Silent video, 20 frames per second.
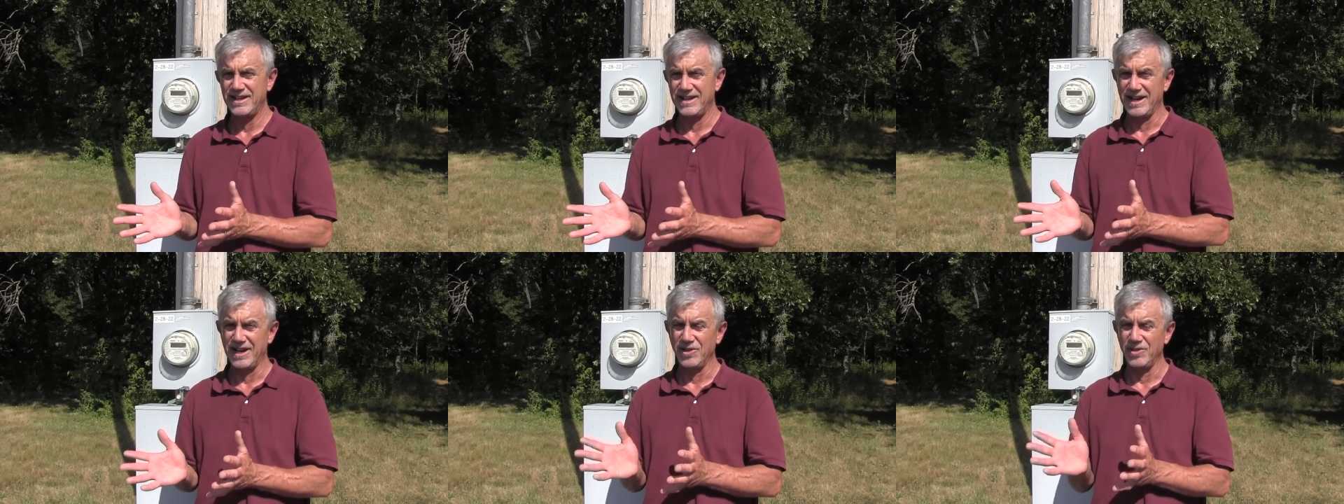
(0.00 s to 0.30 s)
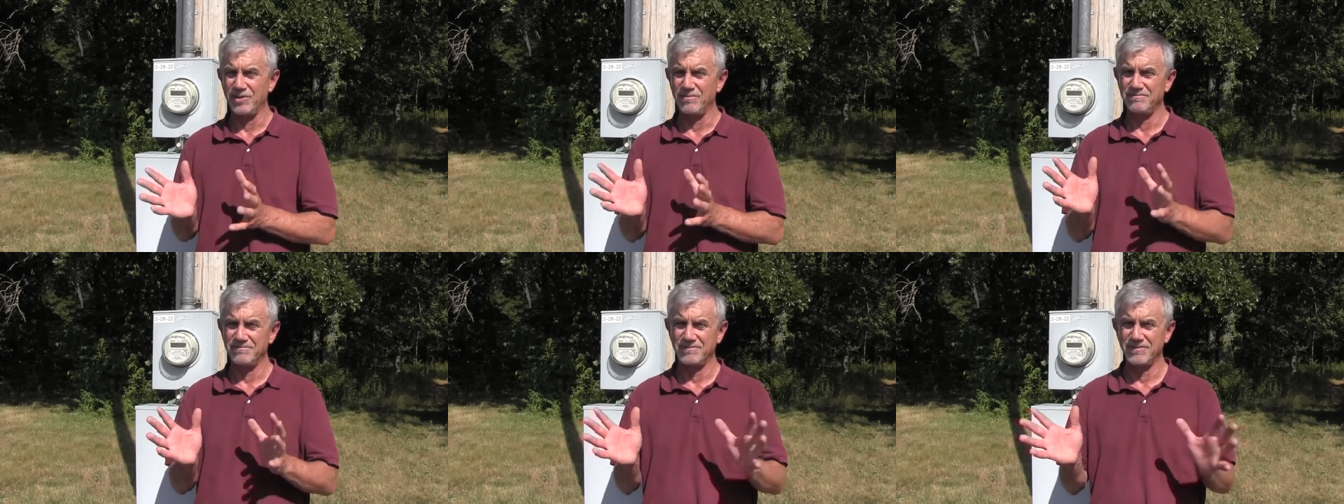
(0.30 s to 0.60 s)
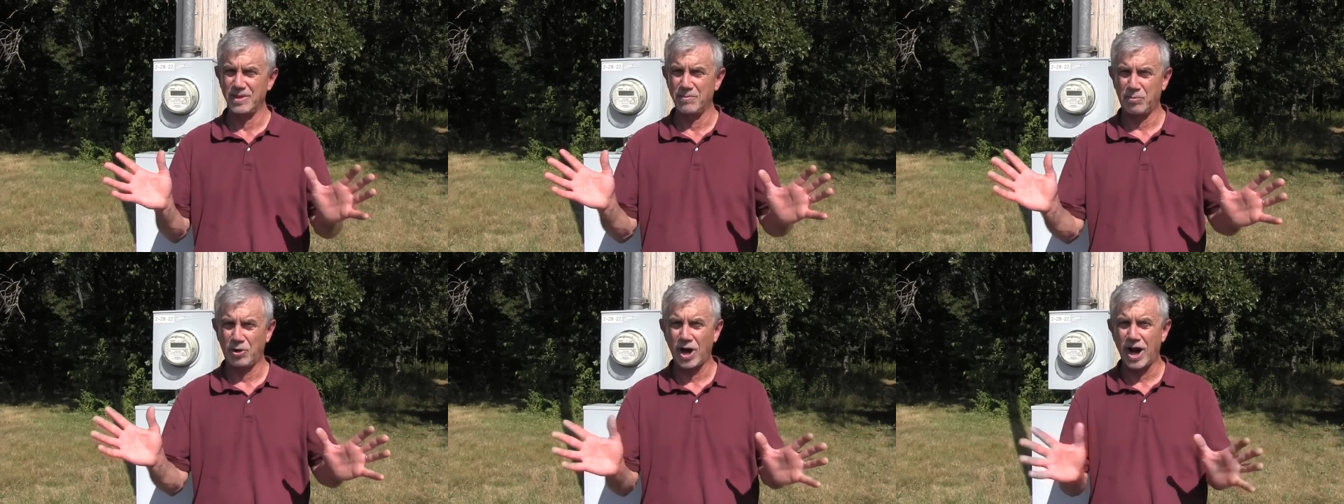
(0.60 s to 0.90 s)
Now,
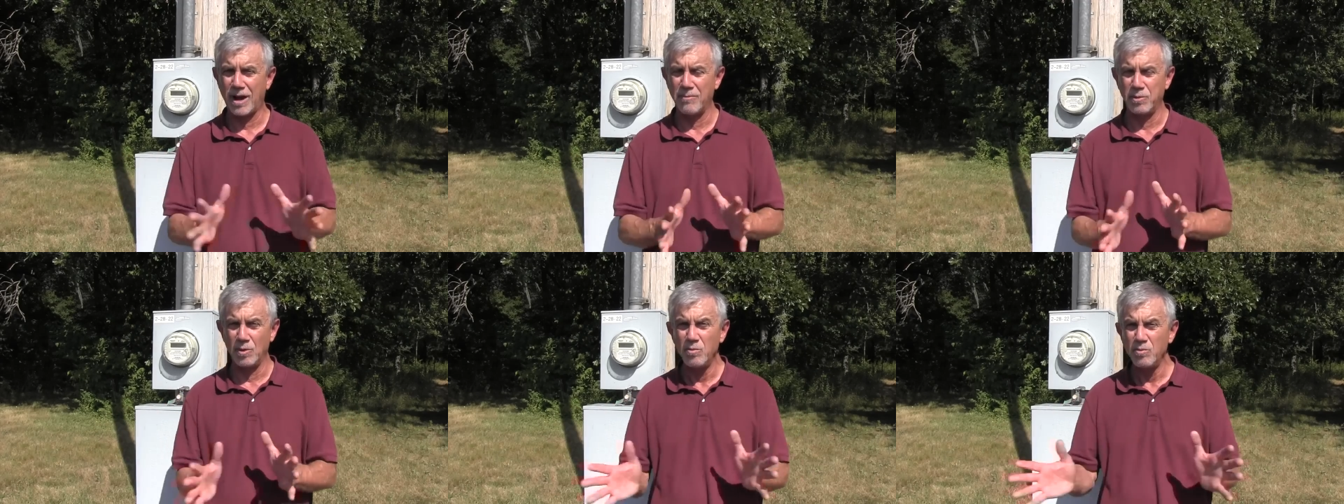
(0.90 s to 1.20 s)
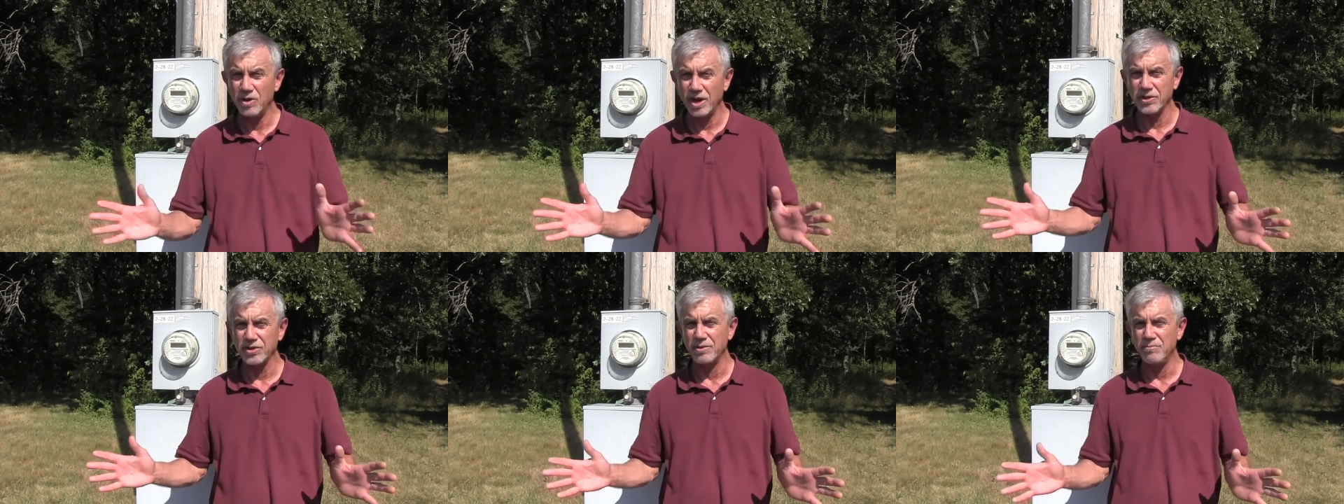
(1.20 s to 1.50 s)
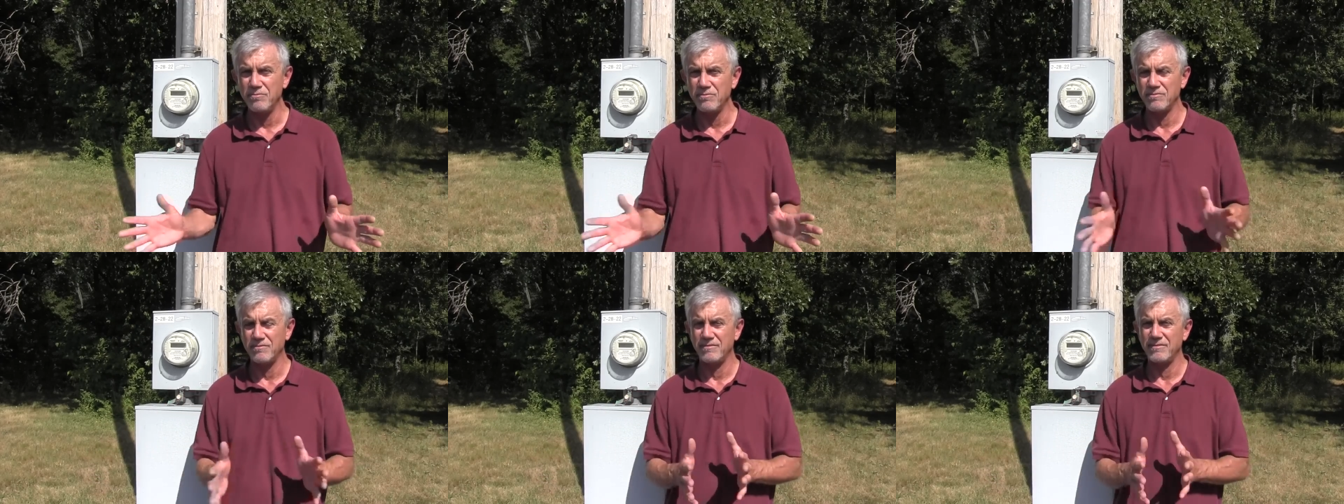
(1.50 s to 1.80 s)
the problem with
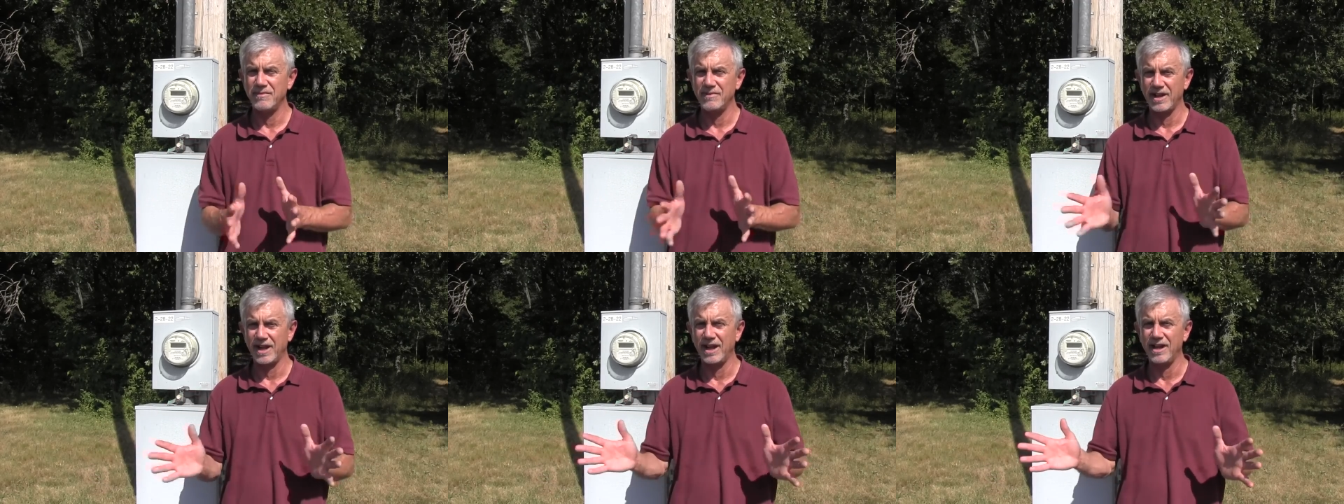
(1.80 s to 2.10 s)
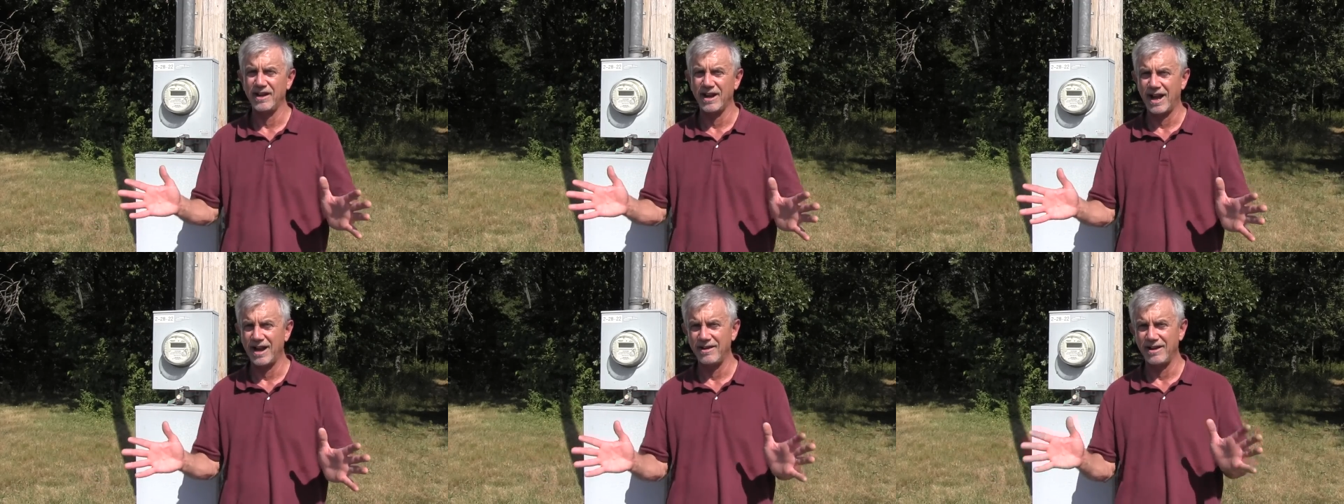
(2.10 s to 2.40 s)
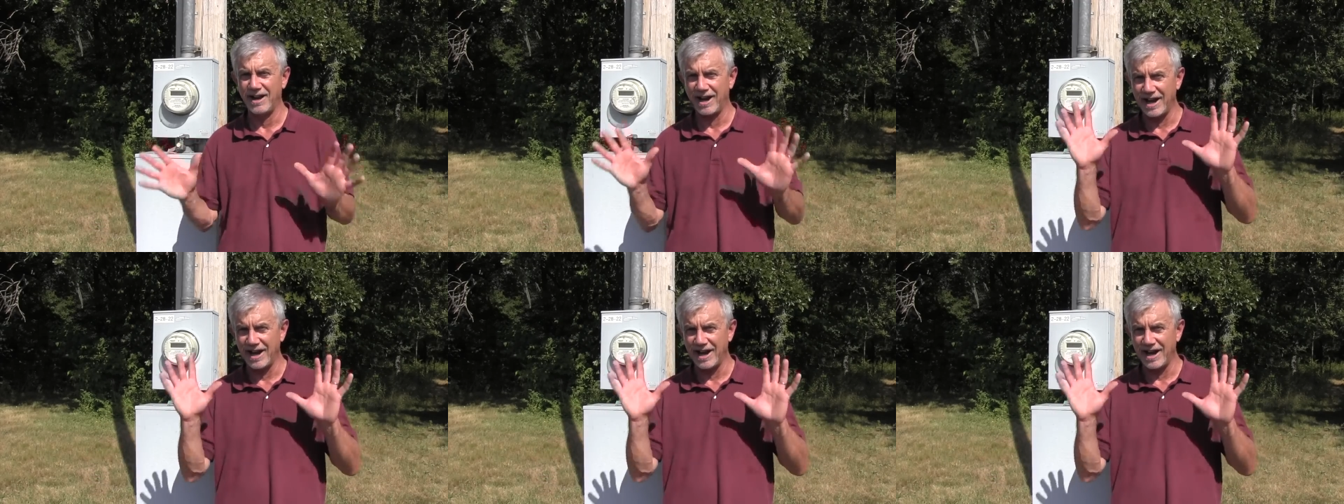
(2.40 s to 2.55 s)
them, and I,